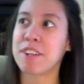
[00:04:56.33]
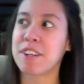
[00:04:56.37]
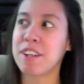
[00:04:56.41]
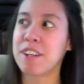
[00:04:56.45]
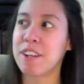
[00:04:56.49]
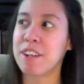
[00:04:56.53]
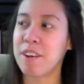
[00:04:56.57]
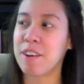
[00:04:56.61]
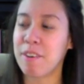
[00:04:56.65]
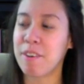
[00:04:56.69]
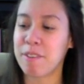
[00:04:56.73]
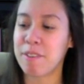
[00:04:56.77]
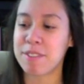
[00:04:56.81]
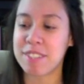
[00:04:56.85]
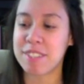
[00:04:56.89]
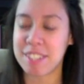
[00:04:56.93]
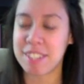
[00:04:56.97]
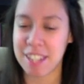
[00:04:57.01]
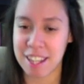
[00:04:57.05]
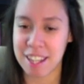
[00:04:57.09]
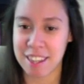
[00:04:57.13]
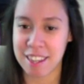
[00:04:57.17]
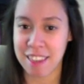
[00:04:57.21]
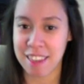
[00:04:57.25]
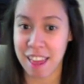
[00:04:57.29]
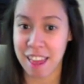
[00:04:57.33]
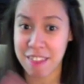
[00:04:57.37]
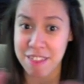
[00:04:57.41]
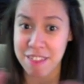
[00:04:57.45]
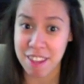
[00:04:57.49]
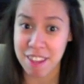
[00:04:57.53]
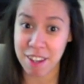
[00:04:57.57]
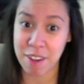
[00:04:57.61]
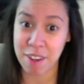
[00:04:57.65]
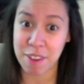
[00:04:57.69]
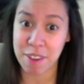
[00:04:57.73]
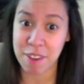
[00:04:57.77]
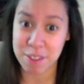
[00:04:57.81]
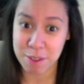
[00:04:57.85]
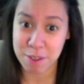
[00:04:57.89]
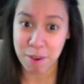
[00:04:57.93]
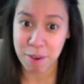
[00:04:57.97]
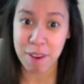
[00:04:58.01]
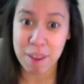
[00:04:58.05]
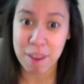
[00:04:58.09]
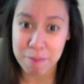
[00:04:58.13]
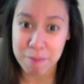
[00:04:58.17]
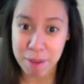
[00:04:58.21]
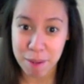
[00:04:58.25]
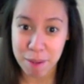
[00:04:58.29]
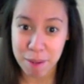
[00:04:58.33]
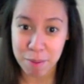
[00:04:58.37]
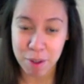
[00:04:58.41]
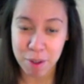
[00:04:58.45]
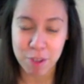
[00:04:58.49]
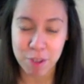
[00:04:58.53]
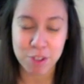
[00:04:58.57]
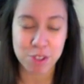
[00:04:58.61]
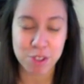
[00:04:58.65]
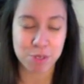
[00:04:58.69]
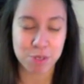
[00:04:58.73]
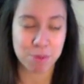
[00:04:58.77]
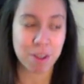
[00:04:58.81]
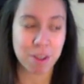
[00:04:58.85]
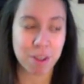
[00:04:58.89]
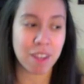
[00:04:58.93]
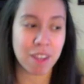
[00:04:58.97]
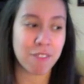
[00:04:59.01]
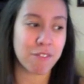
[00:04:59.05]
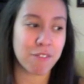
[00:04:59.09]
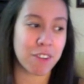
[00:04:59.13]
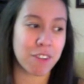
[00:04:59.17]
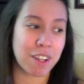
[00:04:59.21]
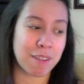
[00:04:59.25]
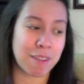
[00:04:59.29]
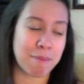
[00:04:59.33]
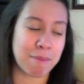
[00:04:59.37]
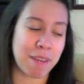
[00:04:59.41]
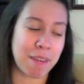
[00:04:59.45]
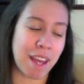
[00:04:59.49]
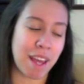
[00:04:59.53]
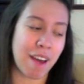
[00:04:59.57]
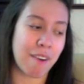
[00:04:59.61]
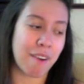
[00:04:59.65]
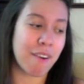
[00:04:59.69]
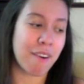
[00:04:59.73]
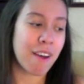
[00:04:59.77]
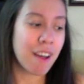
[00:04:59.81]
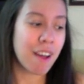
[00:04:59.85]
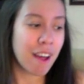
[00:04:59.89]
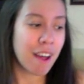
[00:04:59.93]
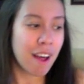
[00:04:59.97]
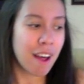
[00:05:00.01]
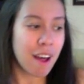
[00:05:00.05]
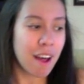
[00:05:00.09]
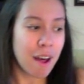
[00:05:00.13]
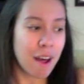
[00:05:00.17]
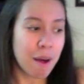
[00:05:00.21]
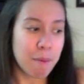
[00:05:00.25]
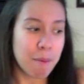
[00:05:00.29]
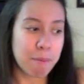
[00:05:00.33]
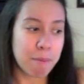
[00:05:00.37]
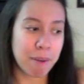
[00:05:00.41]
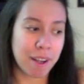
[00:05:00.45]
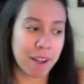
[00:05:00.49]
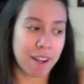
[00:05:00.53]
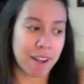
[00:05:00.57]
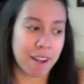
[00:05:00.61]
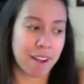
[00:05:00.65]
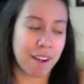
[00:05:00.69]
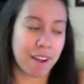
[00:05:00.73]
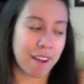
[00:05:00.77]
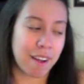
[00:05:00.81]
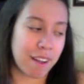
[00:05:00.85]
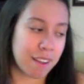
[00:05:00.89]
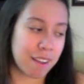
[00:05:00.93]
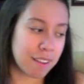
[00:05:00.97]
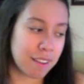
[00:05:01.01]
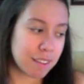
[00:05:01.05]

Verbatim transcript: you know, seeing that thing on the toilet paper, it was just really freaking me out. But, uh,